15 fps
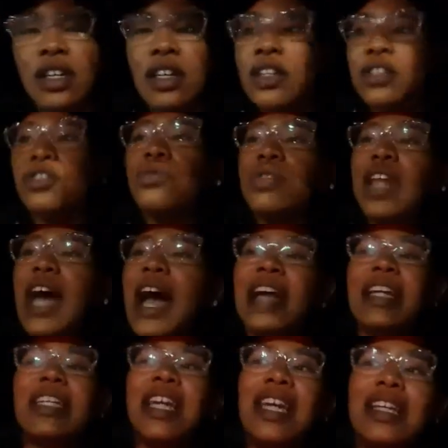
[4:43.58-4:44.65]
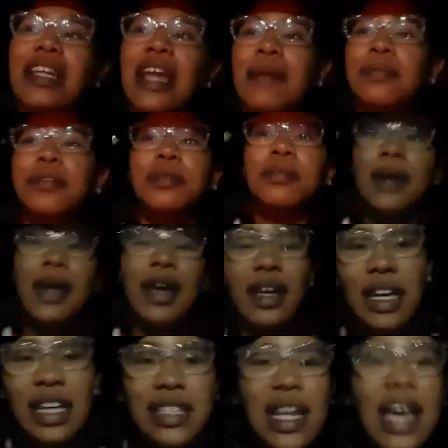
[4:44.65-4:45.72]
You're not getting that book back.
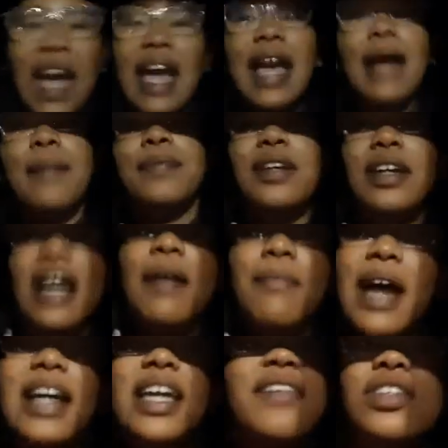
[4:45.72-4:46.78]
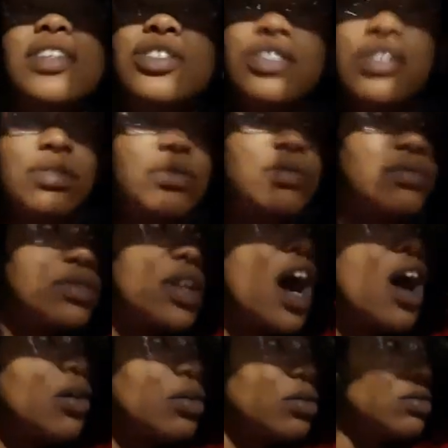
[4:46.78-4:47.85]
It's not happening. I'm not giving it to you.
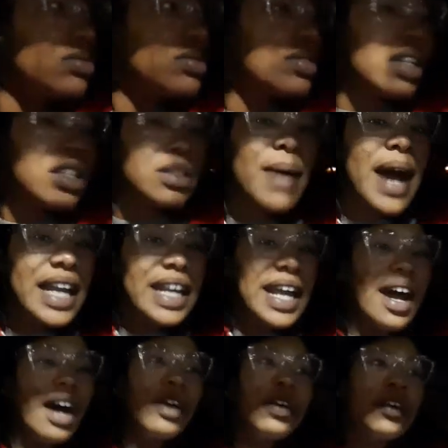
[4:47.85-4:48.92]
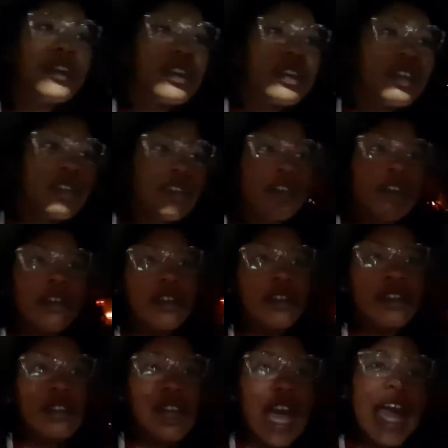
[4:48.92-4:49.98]
No. It's mine now.
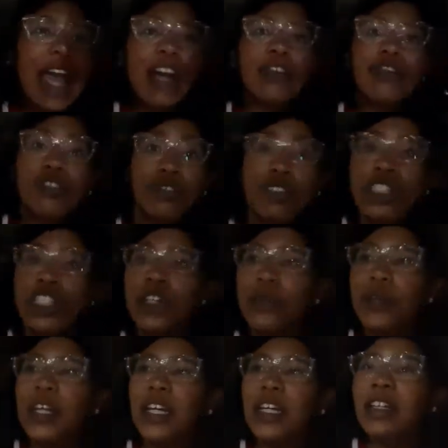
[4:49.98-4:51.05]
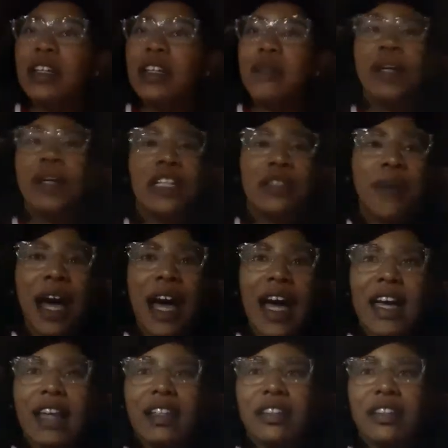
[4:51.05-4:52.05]
I ain't going to do shit with it, but it's mine.